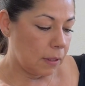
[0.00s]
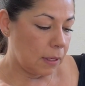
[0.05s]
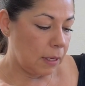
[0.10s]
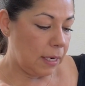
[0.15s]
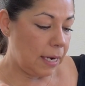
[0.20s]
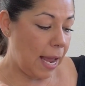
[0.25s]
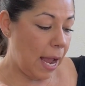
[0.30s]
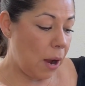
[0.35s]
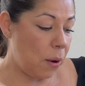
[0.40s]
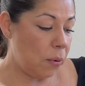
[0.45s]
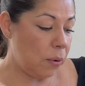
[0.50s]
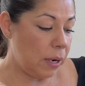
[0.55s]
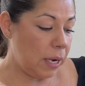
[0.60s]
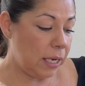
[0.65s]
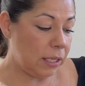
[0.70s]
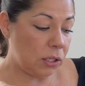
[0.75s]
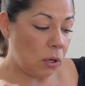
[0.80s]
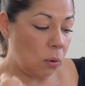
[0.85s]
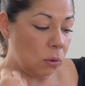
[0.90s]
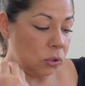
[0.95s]
Now,
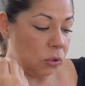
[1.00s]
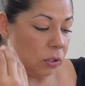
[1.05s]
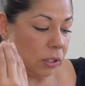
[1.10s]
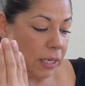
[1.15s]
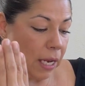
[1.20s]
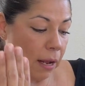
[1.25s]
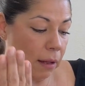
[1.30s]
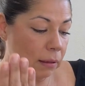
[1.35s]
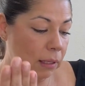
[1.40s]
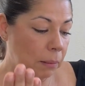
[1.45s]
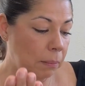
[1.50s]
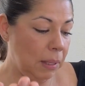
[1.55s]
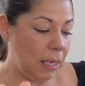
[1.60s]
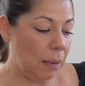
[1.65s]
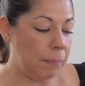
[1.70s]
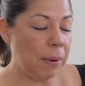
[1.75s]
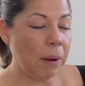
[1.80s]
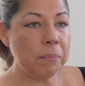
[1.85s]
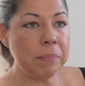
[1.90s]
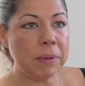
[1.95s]
it's also telling me about